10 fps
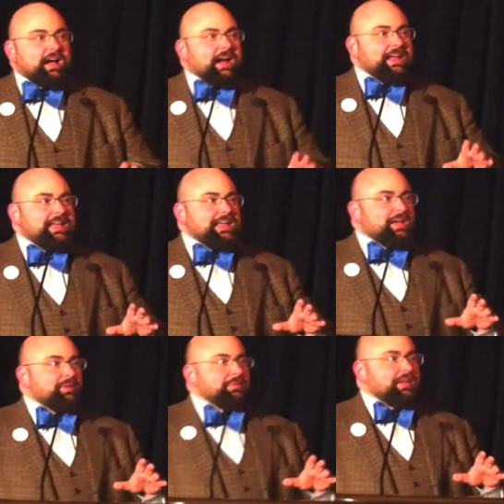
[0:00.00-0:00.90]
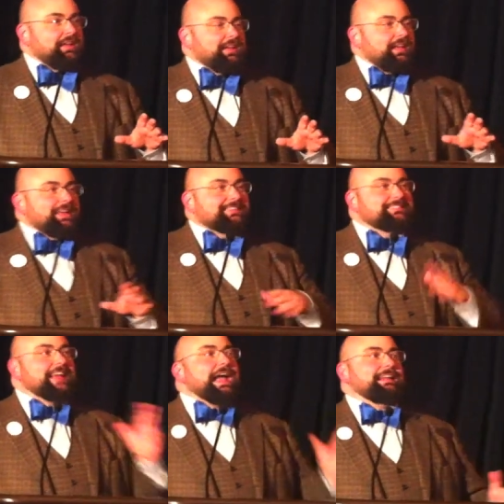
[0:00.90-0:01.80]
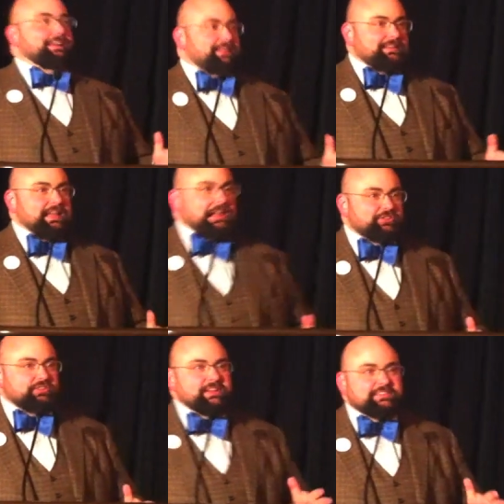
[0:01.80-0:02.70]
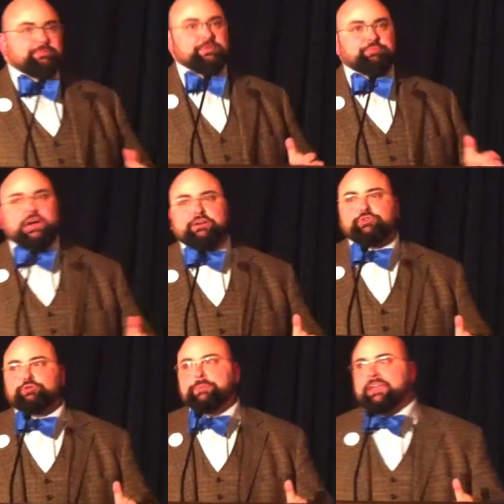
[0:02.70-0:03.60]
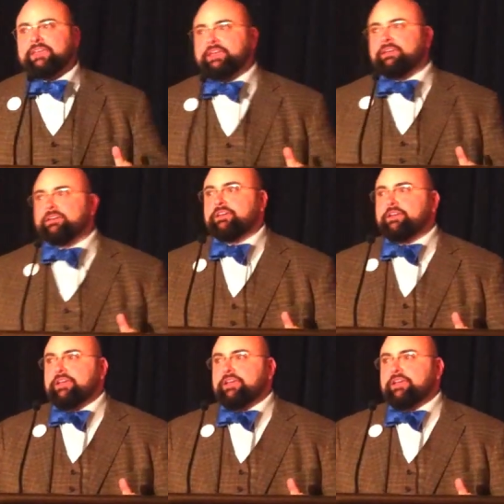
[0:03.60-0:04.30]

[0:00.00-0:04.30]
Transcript: I am ecstatic, actually, at some of the progress we're making